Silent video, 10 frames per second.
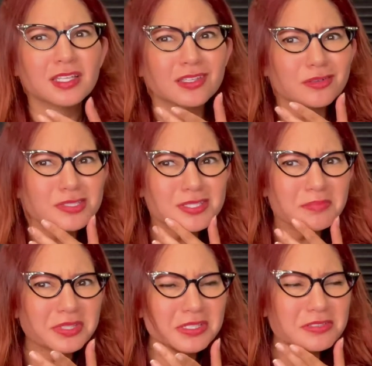there was
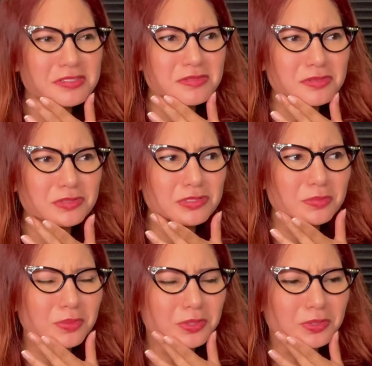something else I was going to
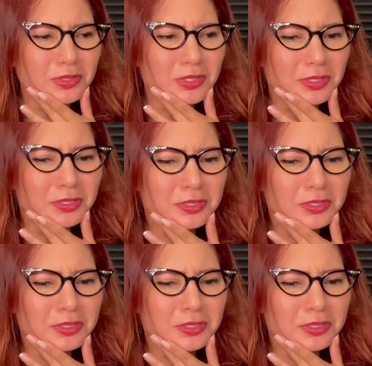put in there.